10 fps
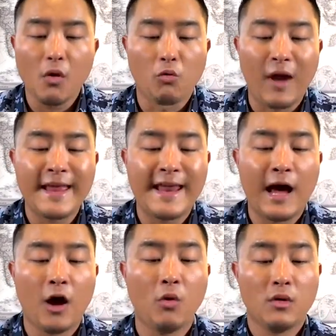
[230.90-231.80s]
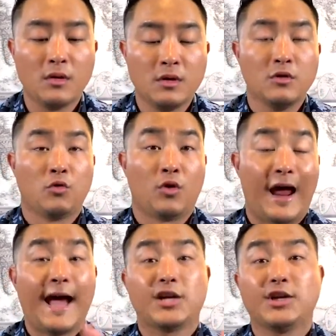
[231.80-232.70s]
right now we're
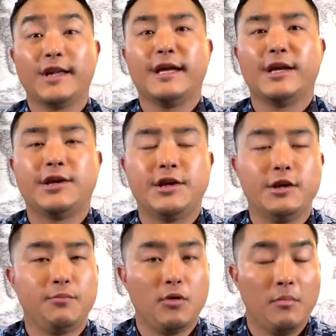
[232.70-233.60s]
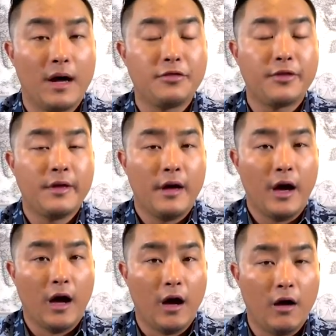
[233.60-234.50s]
actually in the Hebrew month
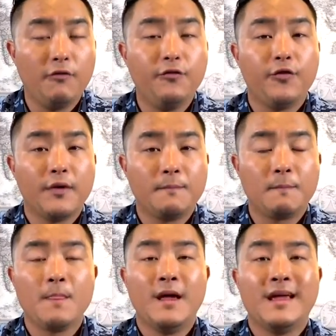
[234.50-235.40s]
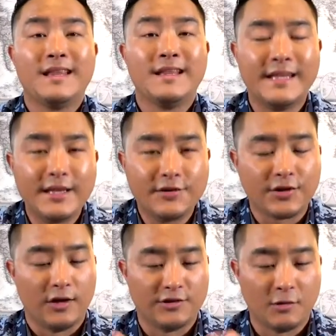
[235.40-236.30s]
of
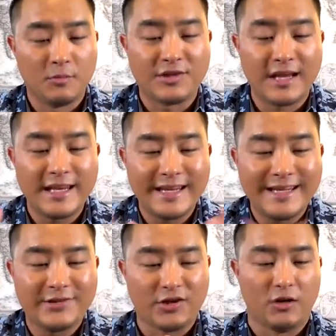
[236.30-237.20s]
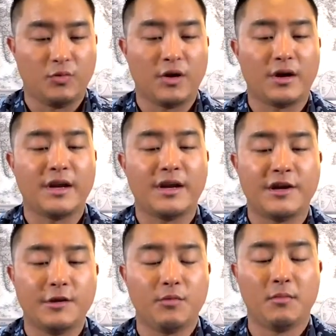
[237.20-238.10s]
Nisan. Someone say Nisan. We are in the
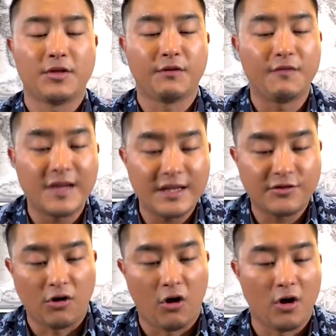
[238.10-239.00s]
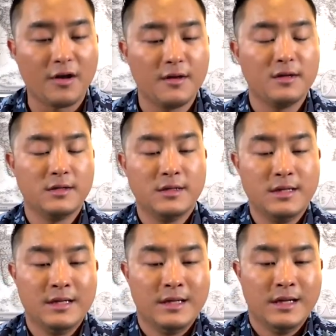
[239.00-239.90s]
Hebrew month of Nisan.
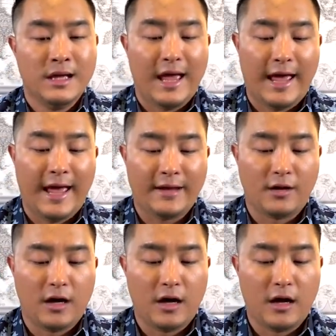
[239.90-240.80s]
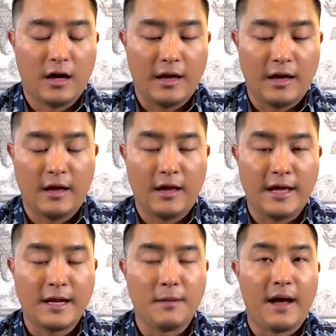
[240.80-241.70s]
And uh, uh,
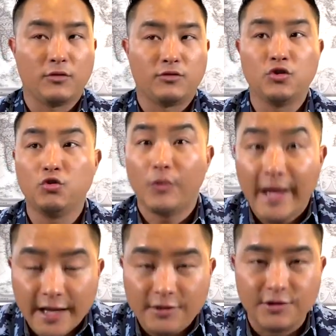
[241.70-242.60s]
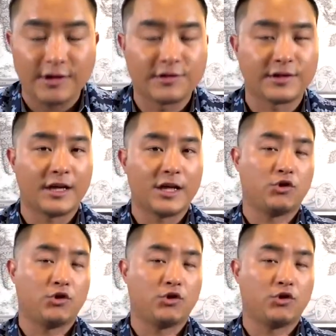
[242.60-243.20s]
in about two weeks, it's going to